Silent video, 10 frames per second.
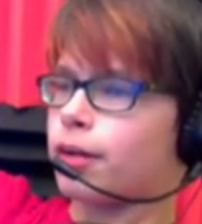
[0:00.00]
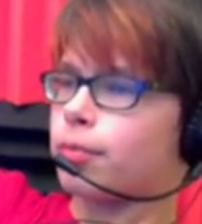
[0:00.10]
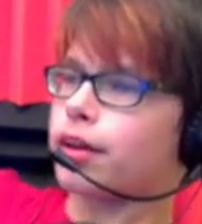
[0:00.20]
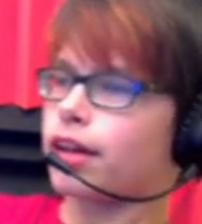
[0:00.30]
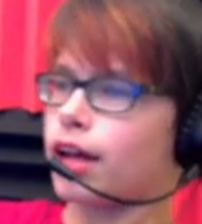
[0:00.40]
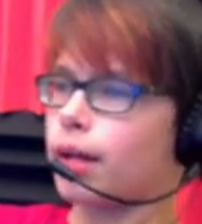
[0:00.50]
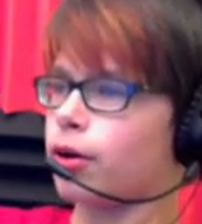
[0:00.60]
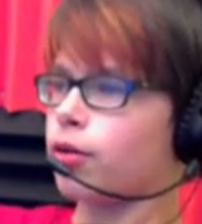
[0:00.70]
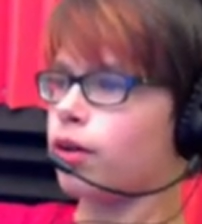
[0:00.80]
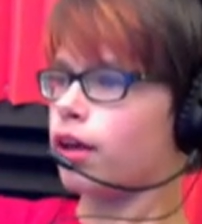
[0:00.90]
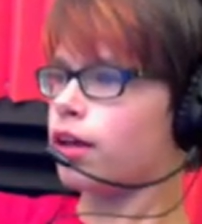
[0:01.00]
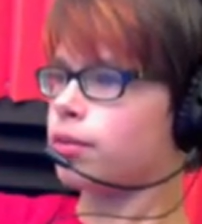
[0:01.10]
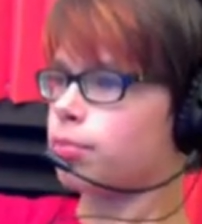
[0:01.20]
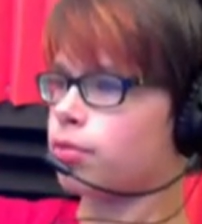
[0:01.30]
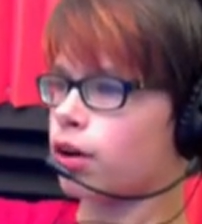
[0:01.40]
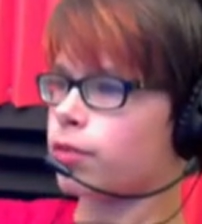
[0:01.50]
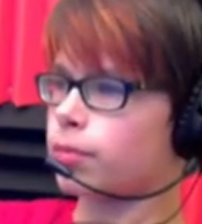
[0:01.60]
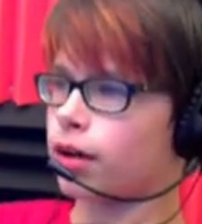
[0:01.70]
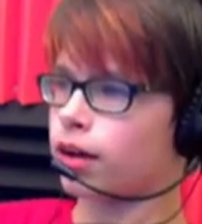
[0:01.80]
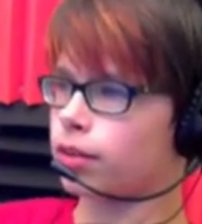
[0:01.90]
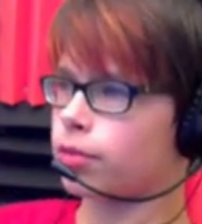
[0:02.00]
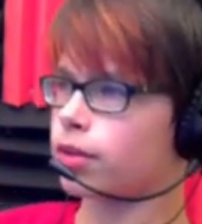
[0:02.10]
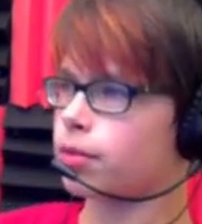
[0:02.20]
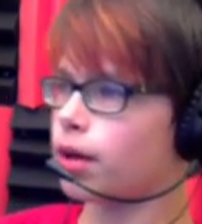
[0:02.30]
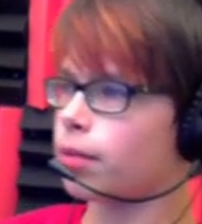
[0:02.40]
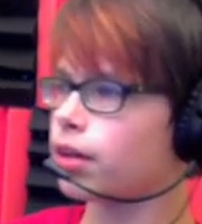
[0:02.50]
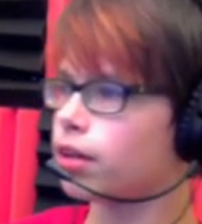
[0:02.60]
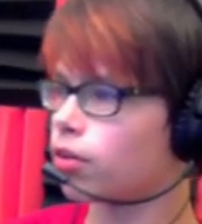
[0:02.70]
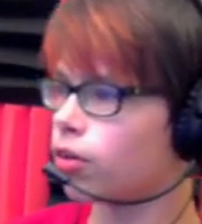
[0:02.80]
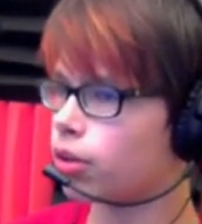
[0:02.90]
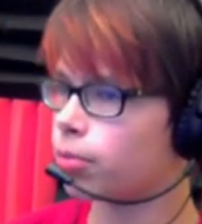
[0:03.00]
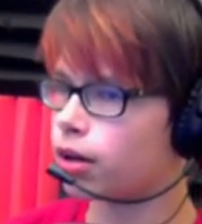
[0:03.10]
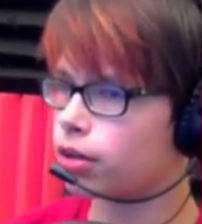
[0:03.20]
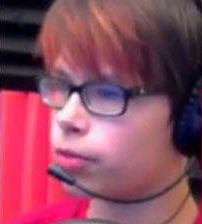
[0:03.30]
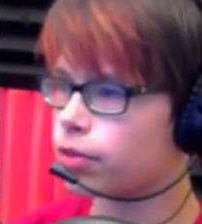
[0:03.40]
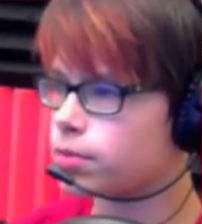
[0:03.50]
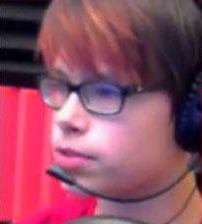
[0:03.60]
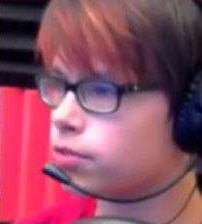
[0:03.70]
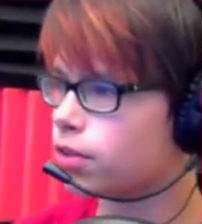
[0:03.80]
Firebreak camo and Prophet body theme. I'm getting all the body themes.